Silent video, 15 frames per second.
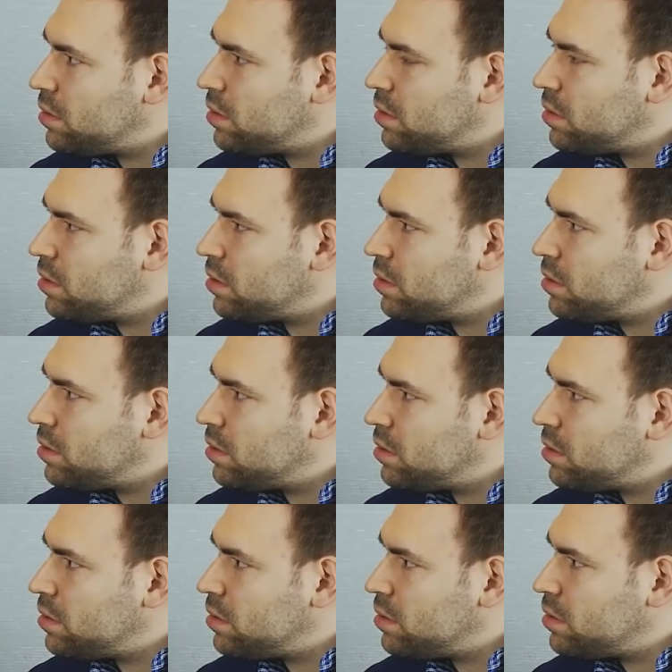
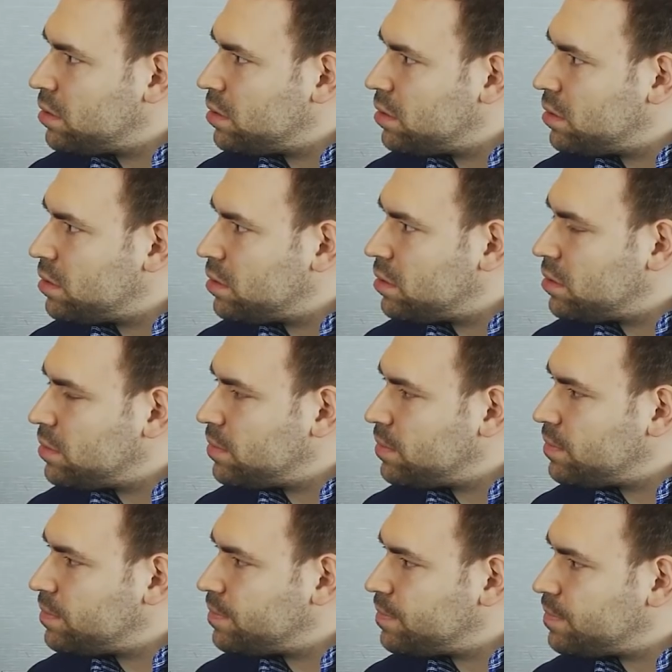
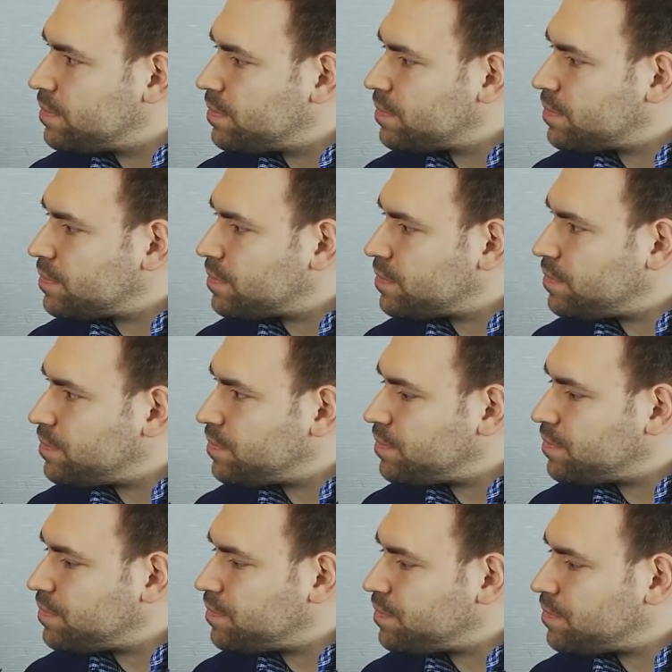
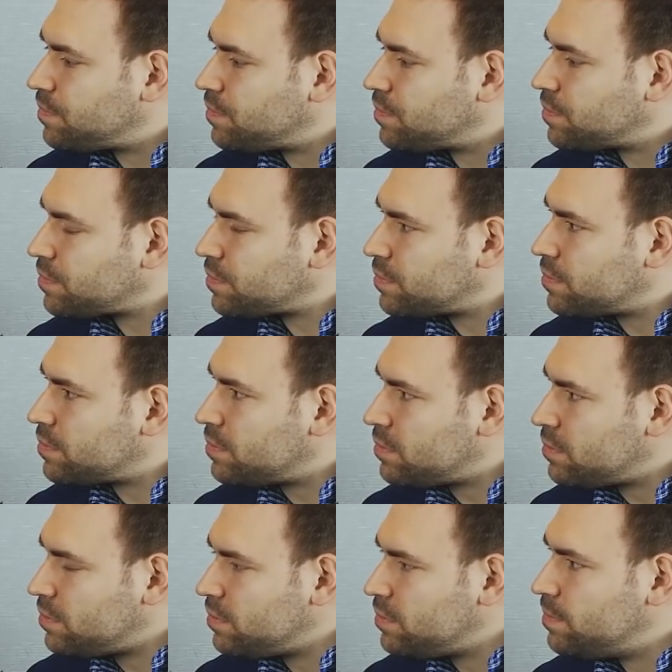
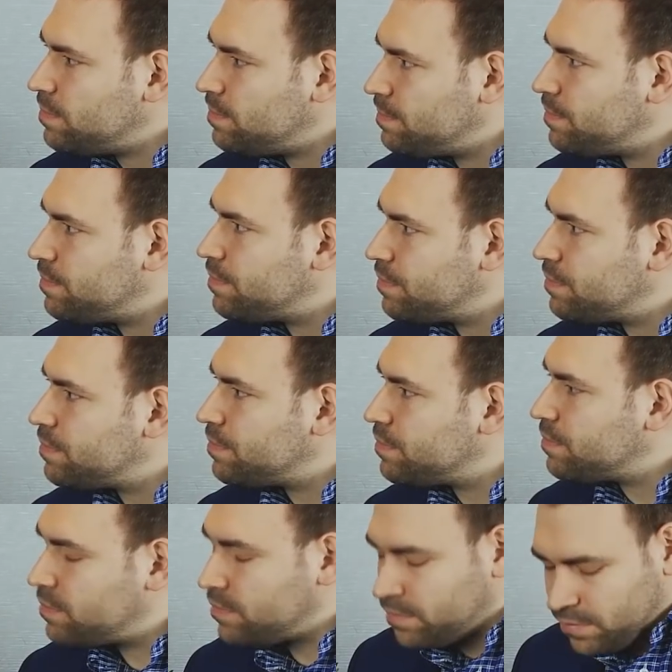
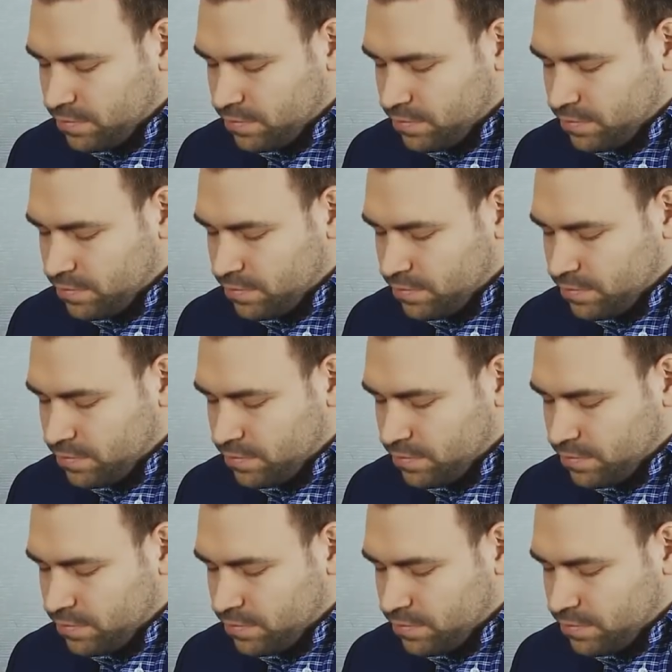(silent)